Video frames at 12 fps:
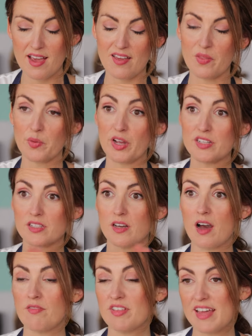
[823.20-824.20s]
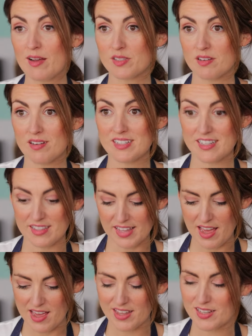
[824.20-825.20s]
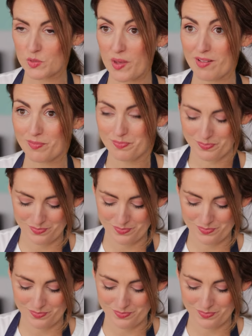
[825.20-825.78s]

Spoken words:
and then we're going to cover the outside in the cake as well.